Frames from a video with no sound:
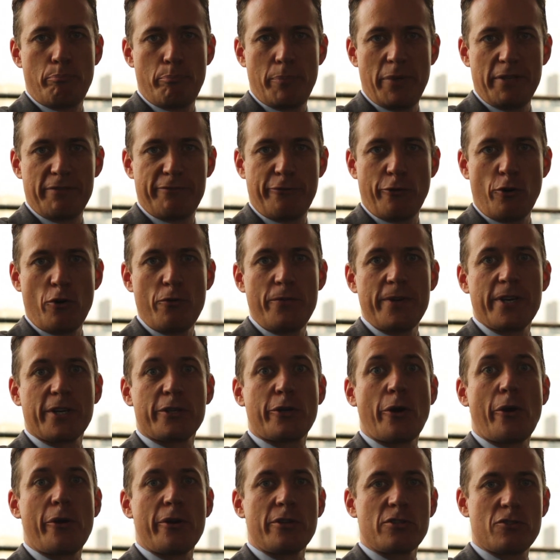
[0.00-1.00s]
Before we
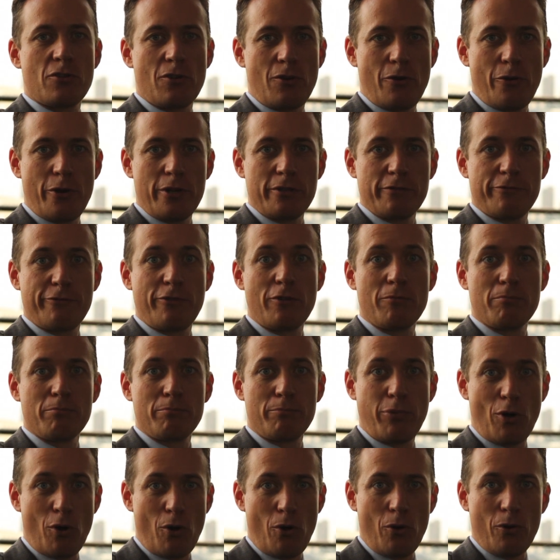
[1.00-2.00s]
are going to learn from
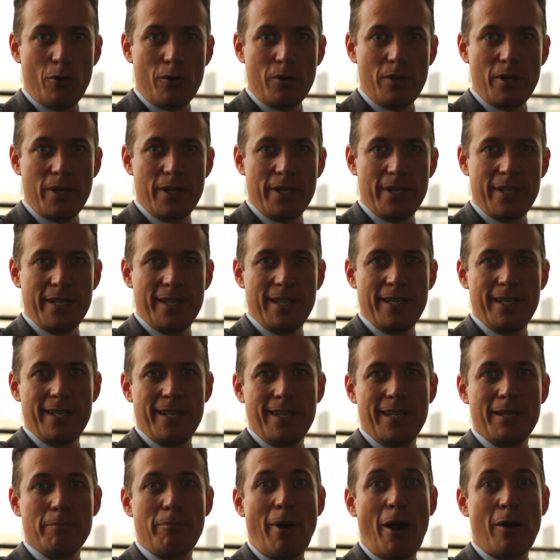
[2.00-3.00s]
Paul
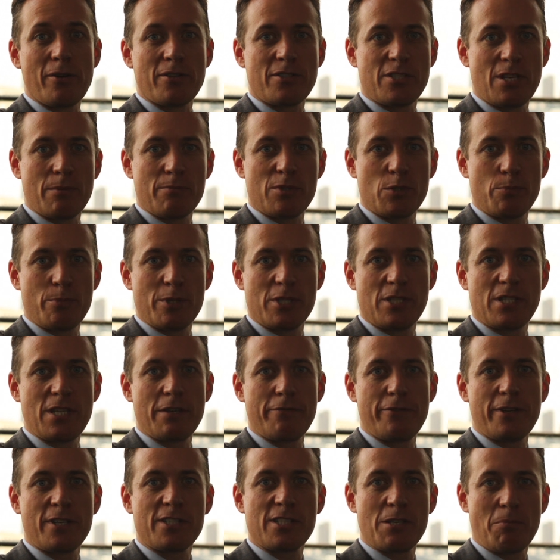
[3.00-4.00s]
about some
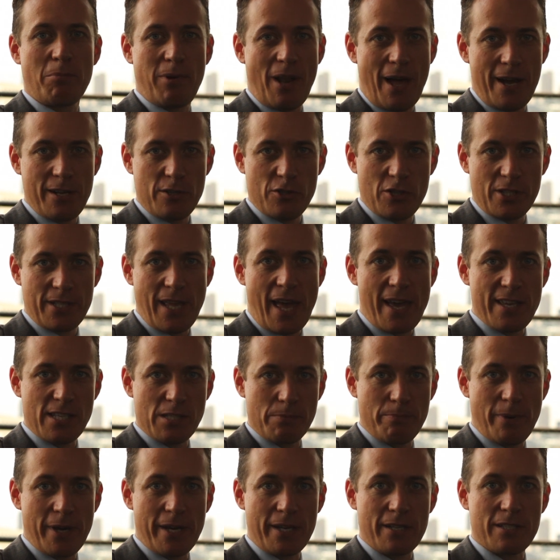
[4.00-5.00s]
specific supply chain
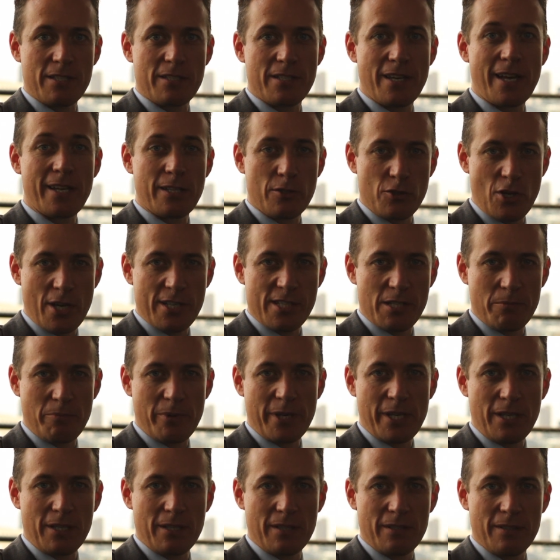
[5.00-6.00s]
aspects at
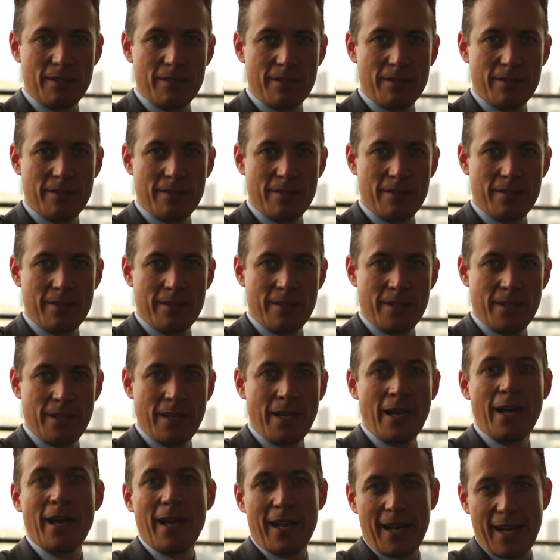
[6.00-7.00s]
Chesapeake,
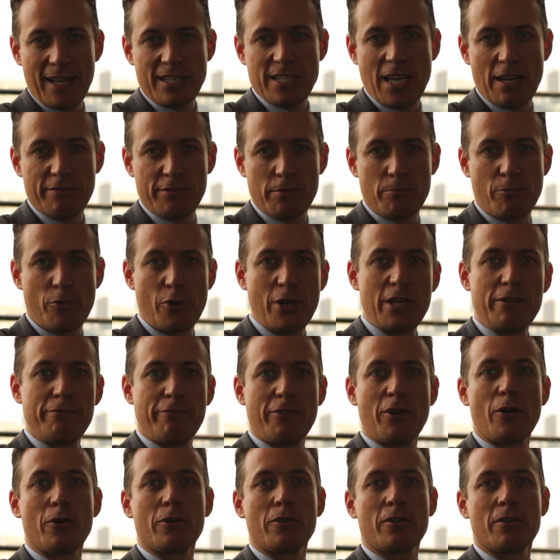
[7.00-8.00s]
let's have a
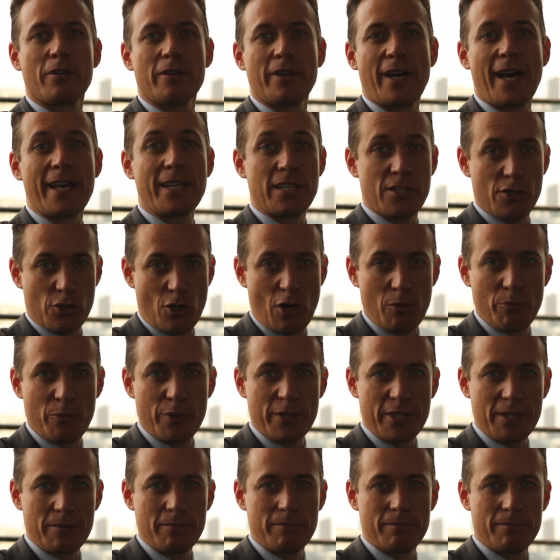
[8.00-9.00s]
brief look at this
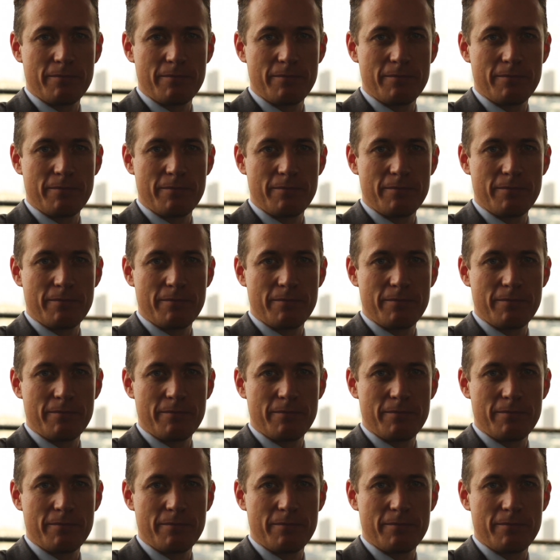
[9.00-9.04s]
company.